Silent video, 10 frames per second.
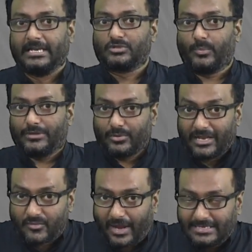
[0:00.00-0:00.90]
So when you
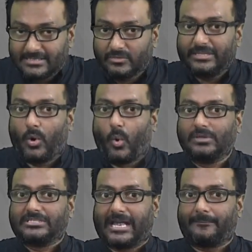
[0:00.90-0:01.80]
can write down the
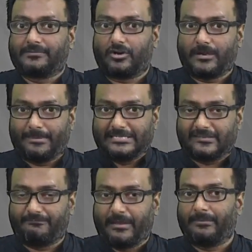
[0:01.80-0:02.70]
whole chapter on a piece
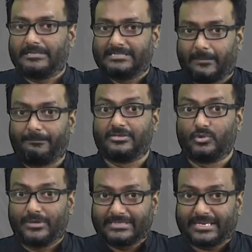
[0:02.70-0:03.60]
of paper, dump it.
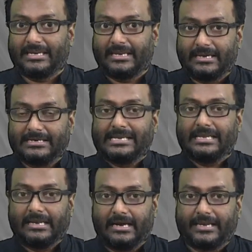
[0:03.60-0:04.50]
Do it again and again
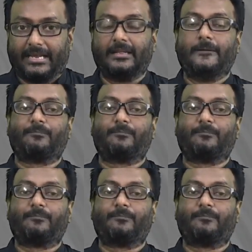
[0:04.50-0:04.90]
and again.